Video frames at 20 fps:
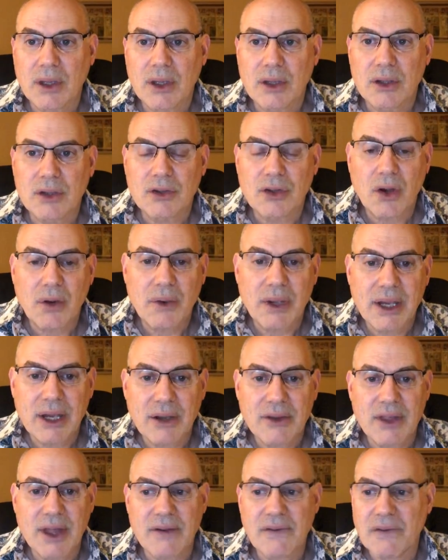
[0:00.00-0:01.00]
So here
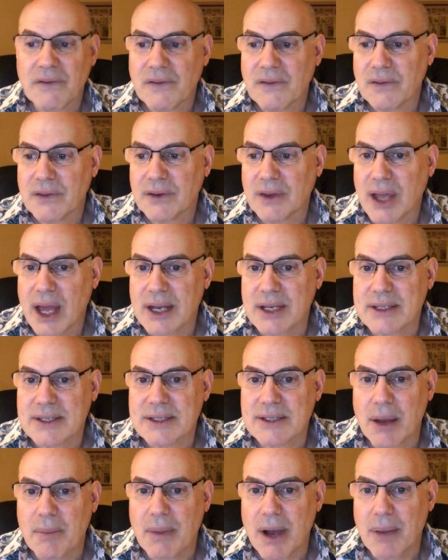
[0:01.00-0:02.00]
they kind of
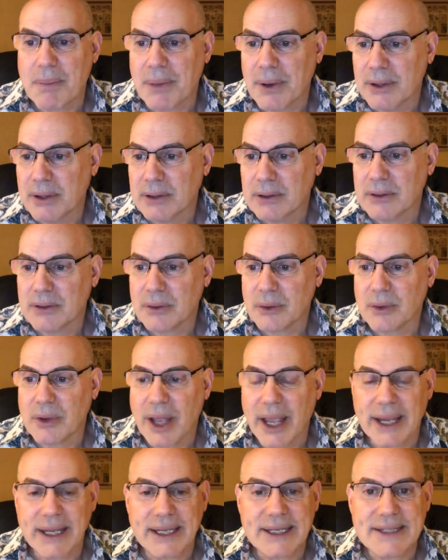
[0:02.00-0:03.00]
sum up
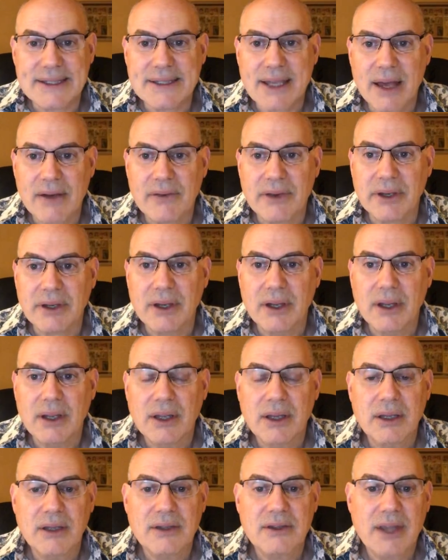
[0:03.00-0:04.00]
87,
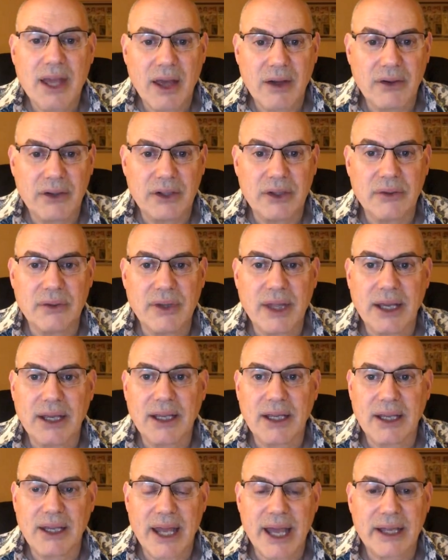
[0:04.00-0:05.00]
telling you that
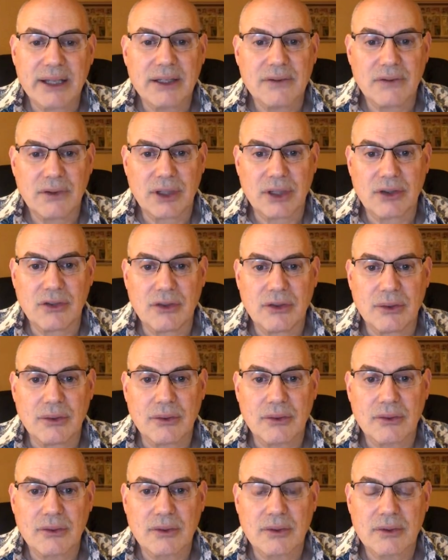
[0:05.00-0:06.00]
connective
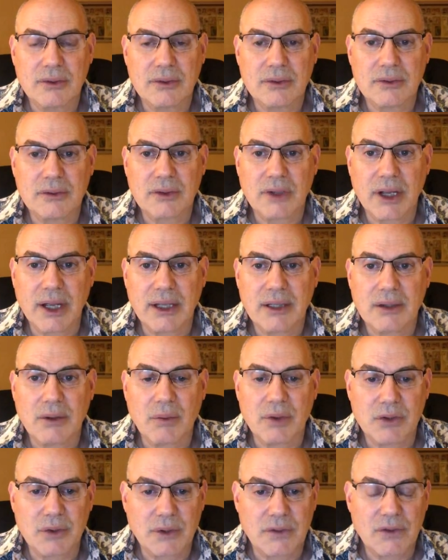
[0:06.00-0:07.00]
tissues, all right, the
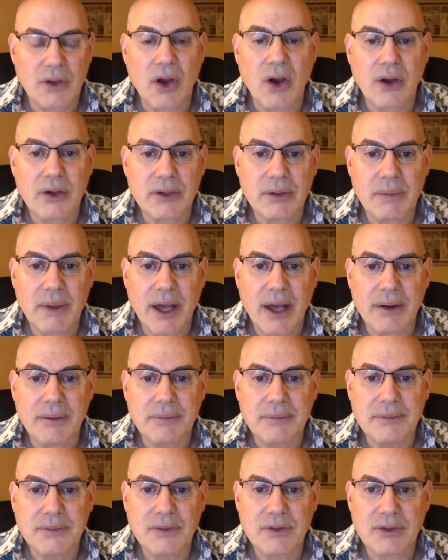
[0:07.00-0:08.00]
ones we've talked about,
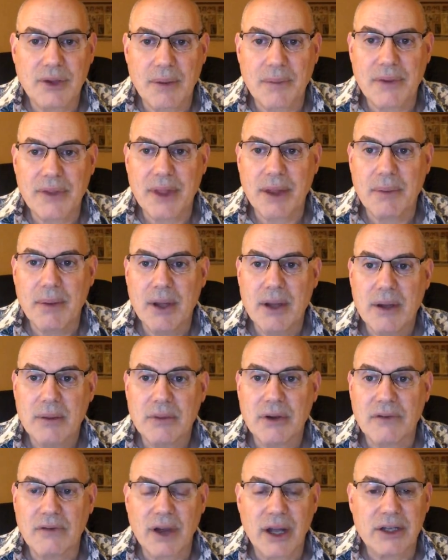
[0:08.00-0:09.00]
some of them
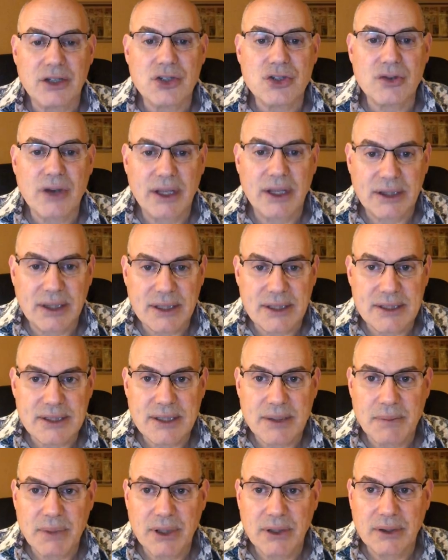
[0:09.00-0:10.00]
provide strength and
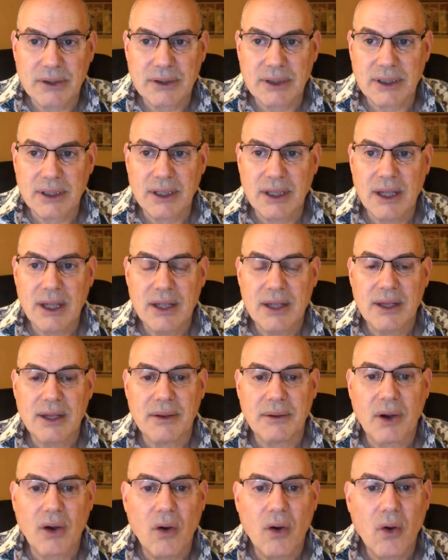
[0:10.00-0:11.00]
stability,
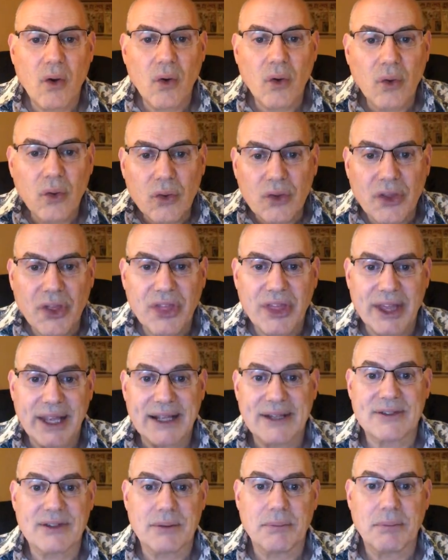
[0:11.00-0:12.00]
hold
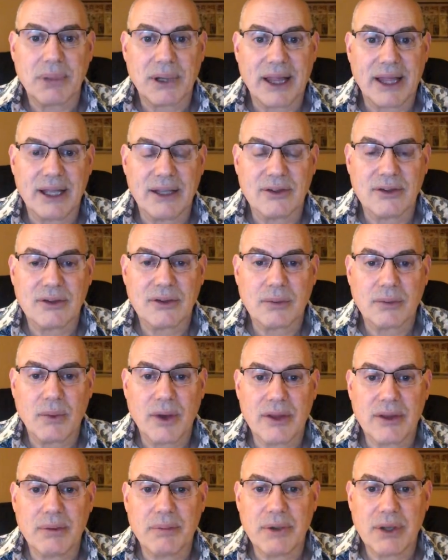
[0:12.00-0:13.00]
things in place,
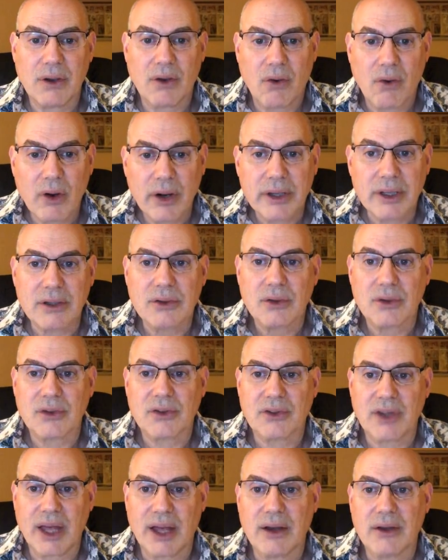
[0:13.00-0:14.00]
whether it be organs or
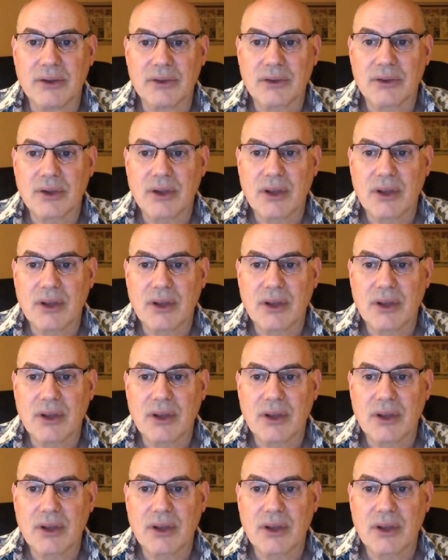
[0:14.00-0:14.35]
cells,